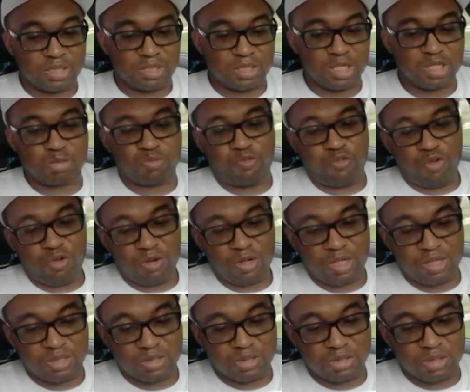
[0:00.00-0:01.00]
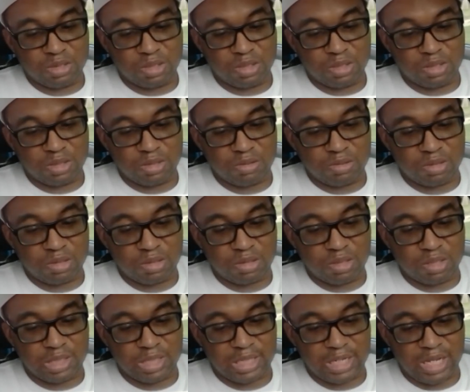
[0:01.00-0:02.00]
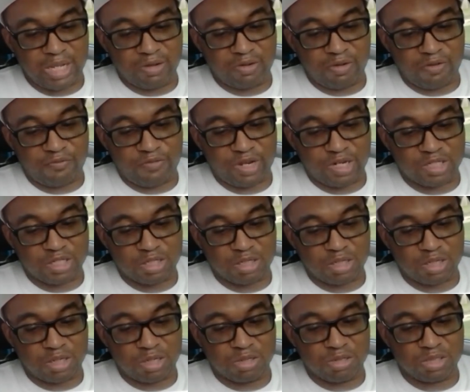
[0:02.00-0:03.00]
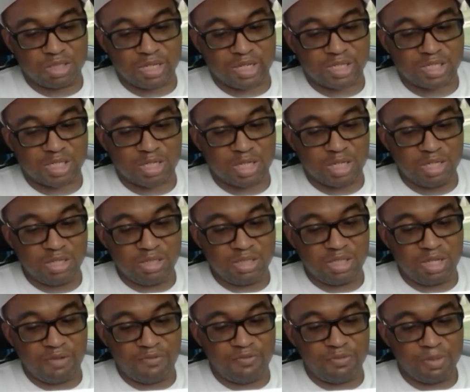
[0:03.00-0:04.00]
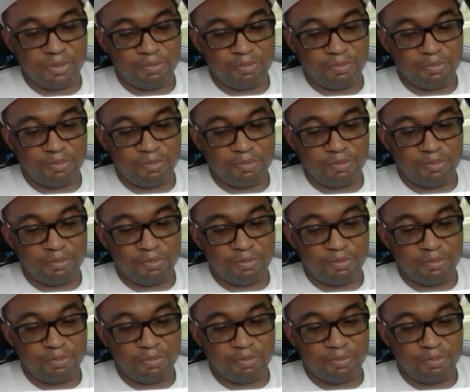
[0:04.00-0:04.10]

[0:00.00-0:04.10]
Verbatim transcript: this full that adventure includes exclusive